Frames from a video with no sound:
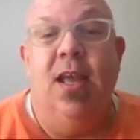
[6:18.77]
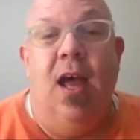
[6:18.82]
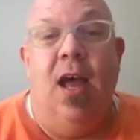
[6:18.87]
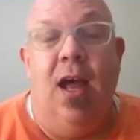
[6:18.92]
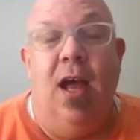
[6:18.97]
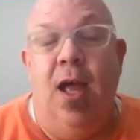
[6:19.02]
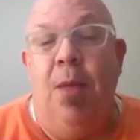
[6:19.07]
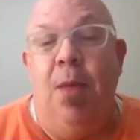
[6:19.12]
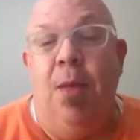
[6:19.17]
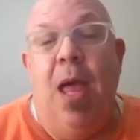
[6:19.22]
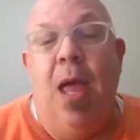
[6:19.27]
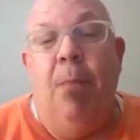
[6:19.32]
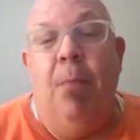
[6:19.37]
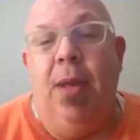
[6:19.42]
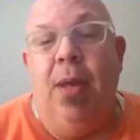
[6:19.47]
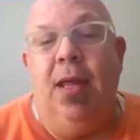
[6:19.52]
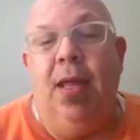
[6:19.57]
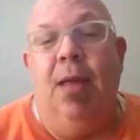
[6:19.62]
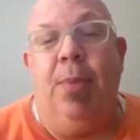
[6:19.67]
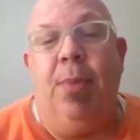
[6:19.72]

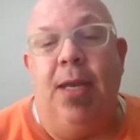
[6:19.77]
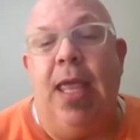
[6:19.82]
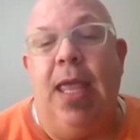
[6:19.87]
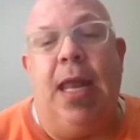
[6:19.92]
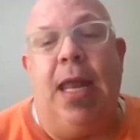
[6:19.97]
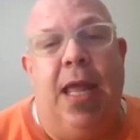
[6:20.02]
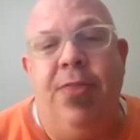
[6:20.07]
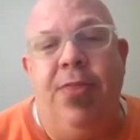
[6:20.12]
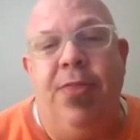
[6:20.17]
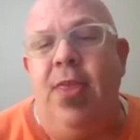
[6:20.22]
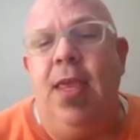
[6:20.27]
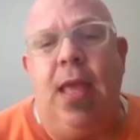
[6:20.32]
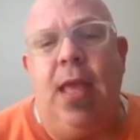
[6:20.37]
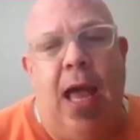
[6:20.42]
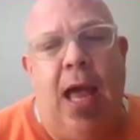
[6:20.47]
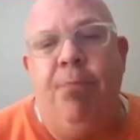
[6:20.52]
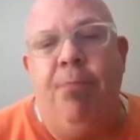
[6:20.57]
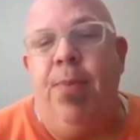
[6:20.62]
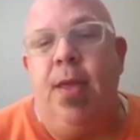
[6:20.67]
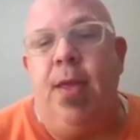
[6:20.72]
But again, I think I
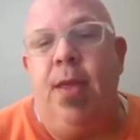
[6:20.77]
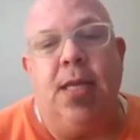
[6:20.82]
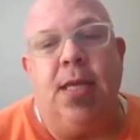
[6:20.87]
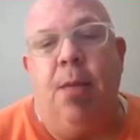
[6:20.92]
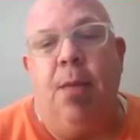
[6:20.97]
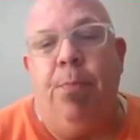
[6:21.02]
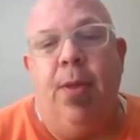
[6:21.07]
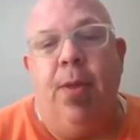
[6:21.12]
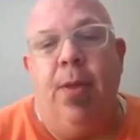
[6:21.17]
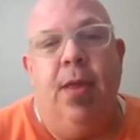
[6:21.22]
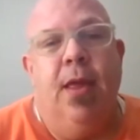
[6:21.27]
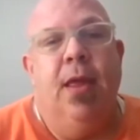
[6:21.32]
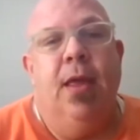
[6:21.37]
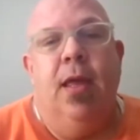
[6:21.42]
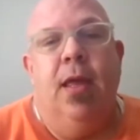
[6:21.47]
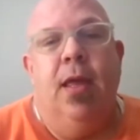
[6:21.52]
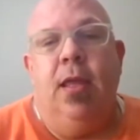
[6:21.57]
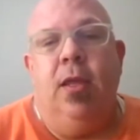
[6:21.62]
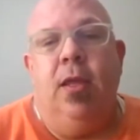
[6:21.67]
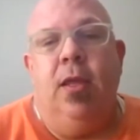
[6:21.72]
picked up,
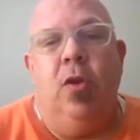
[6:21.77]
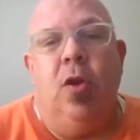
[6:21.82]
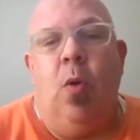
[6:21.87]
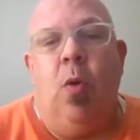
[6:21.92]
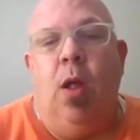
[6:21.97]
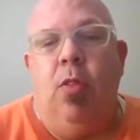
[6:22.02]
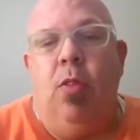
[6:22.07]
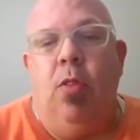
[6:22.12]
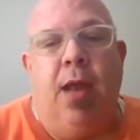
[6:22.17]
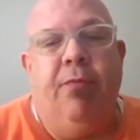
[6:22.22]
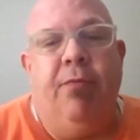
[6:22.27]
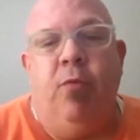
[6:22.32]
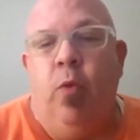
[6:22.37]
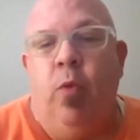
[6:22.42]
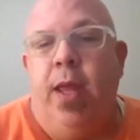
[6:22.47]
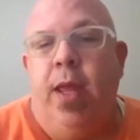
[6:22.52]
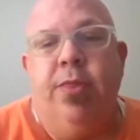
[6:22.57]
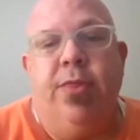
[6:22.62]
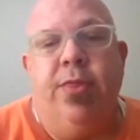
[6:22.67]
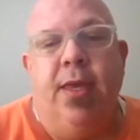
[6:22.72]
you know, a lot of
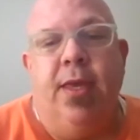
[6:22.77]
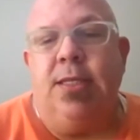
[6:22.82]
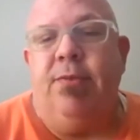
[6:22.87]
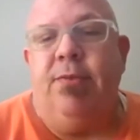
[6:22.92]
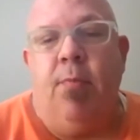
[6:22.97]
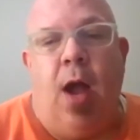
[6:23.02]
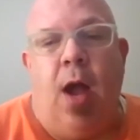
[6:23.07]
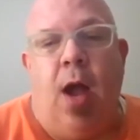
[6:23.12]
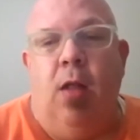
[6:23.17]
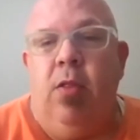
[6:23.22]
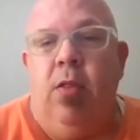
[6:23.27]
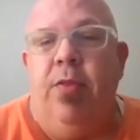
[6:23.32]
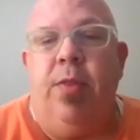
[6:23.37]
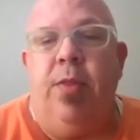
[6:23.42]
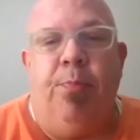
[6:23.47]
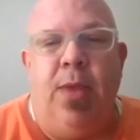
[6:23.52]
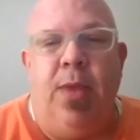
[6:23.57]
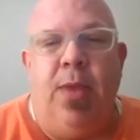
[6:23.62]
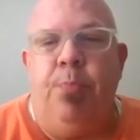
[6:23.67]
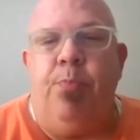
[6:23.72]
great things from all of the
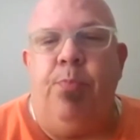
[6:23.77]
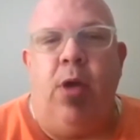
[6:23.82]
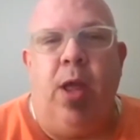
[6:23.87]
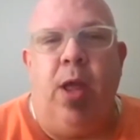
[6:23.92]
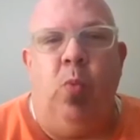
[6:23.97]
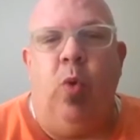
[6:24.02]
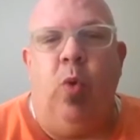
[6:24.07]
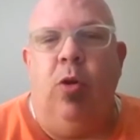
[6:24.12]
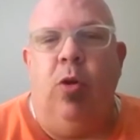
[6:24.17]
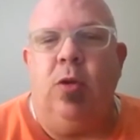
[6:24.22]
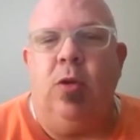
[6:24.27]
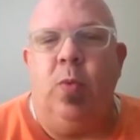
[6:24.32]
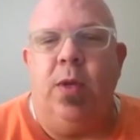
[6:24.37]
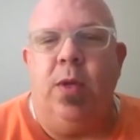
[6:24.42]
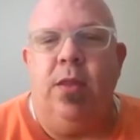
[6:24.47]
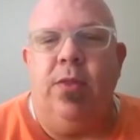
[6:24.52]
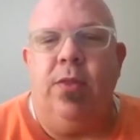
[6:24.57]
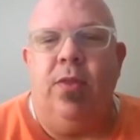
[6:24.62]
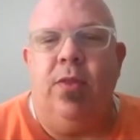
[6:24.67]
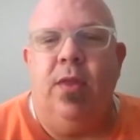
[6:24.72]
people I worked with.